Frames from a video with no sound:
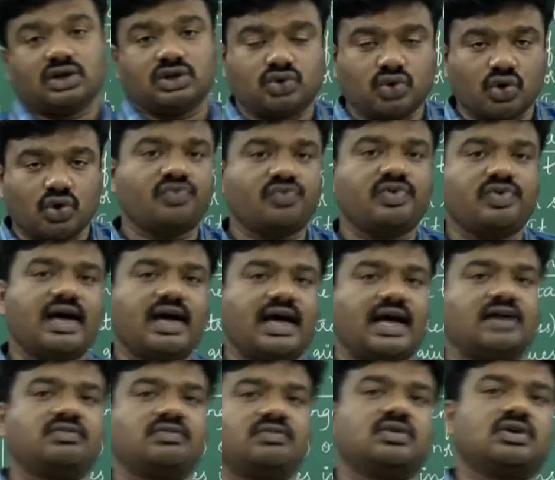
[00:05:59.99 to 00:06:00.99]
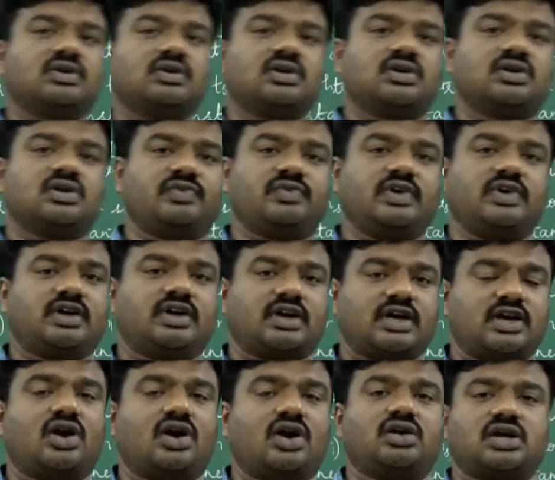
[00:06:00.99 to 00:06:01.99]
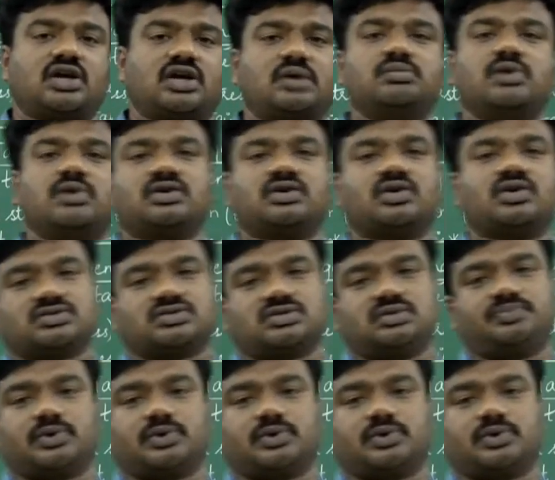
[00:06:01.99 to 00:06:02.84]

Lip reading: Though we have, we cannot come across the